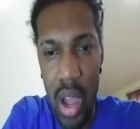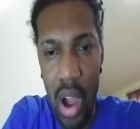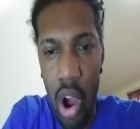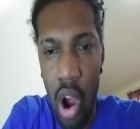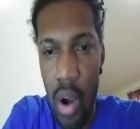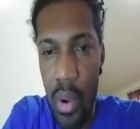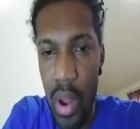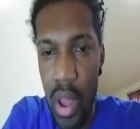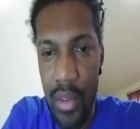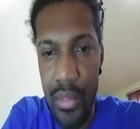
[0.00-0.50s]

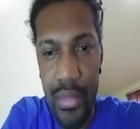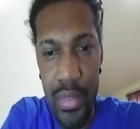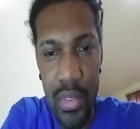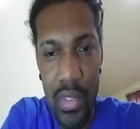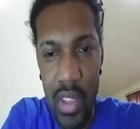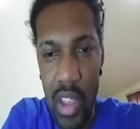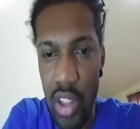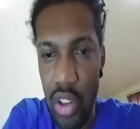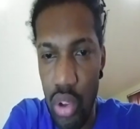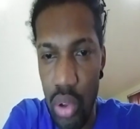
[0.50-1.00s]
RF
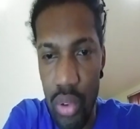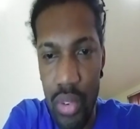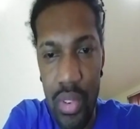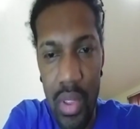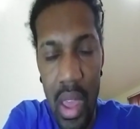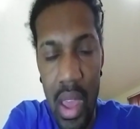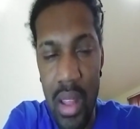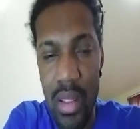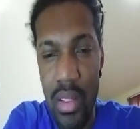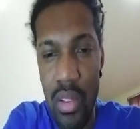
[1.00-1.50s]
signals,
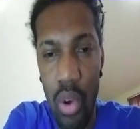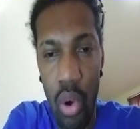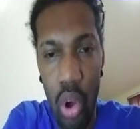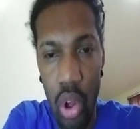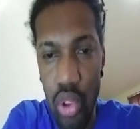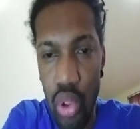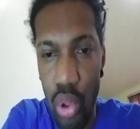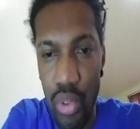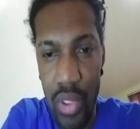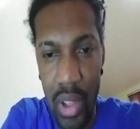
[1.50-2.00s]
and all
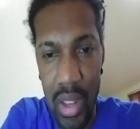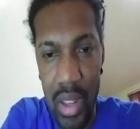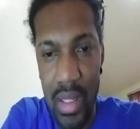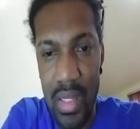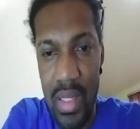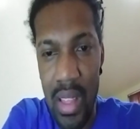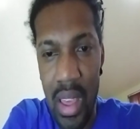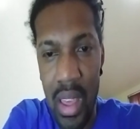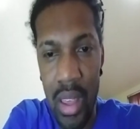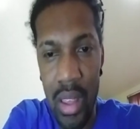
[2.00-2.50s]
those other
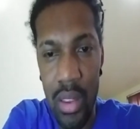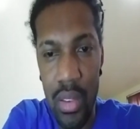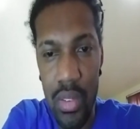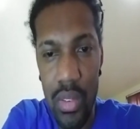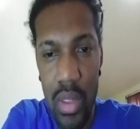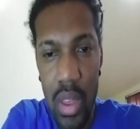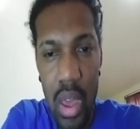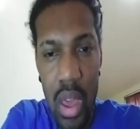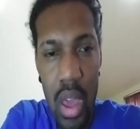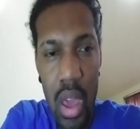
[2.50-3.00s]

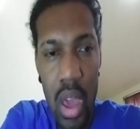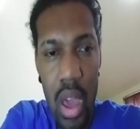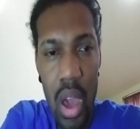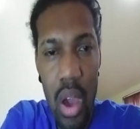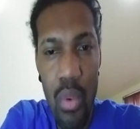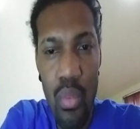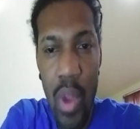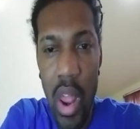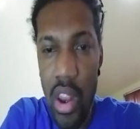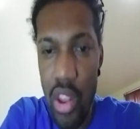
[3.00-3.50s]
things,
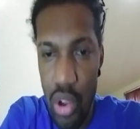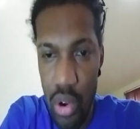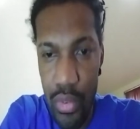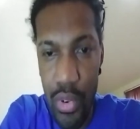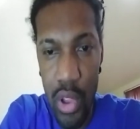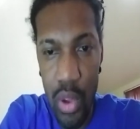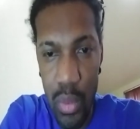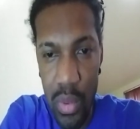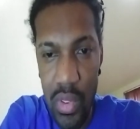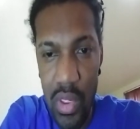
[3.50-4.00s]
radio
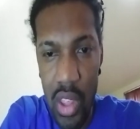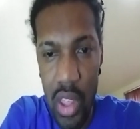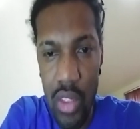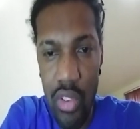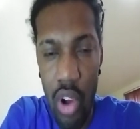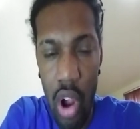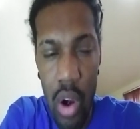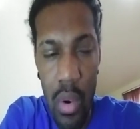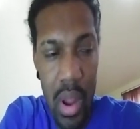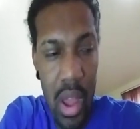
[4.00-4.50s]
frequency is
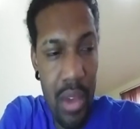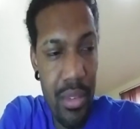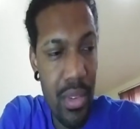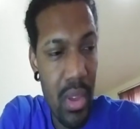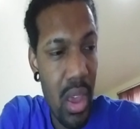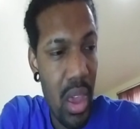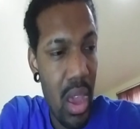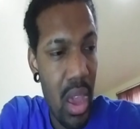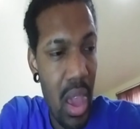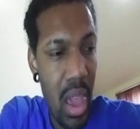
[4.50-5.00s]
RF,
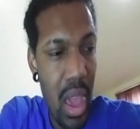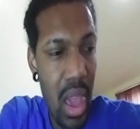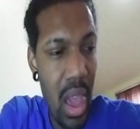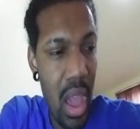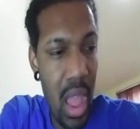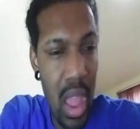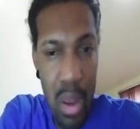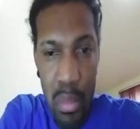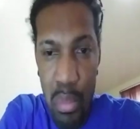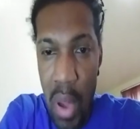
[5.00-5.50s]

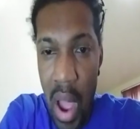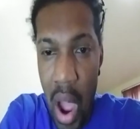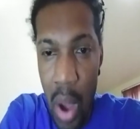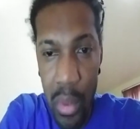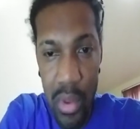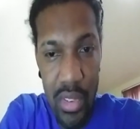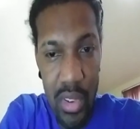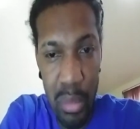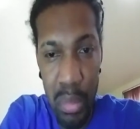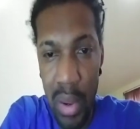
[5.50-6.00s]
and power
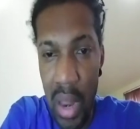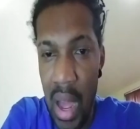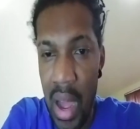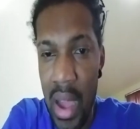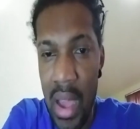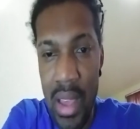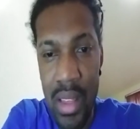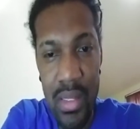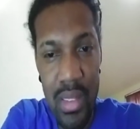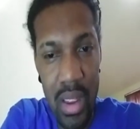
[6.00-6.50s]

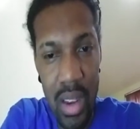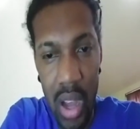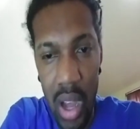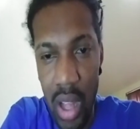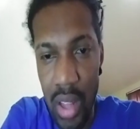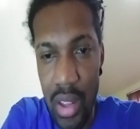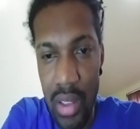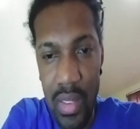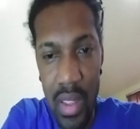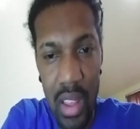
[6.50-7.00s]
supplies and
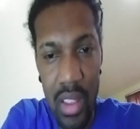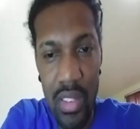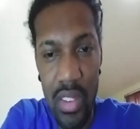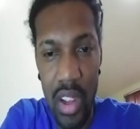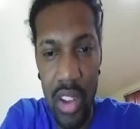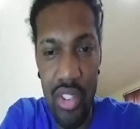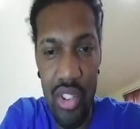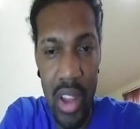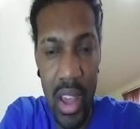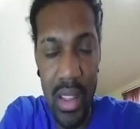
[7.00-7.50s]
other things
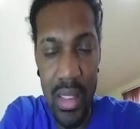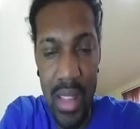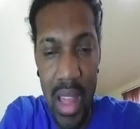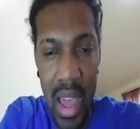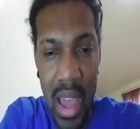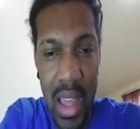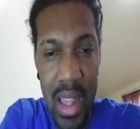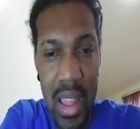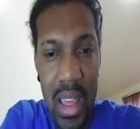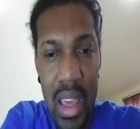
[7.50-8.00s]
such like
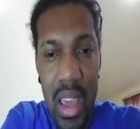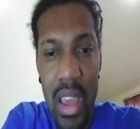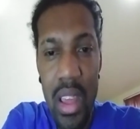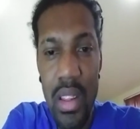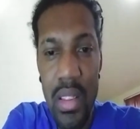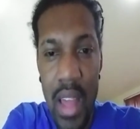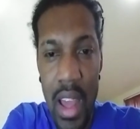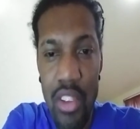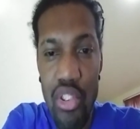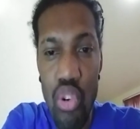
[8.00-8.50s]

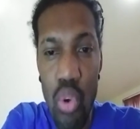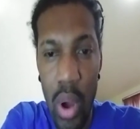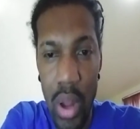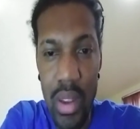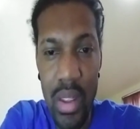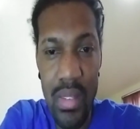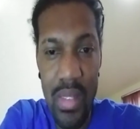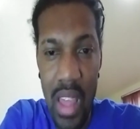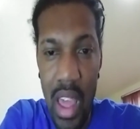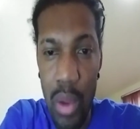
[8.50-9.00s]
that, that you
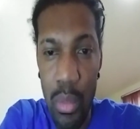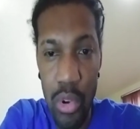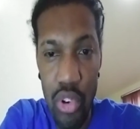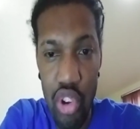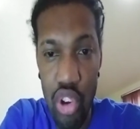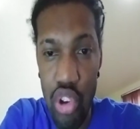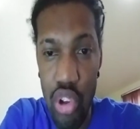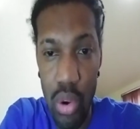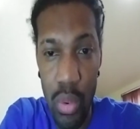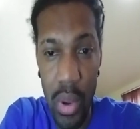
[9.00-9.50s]
understand what
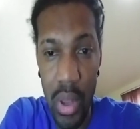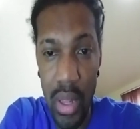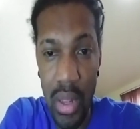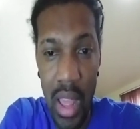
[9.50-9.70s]
you're doing.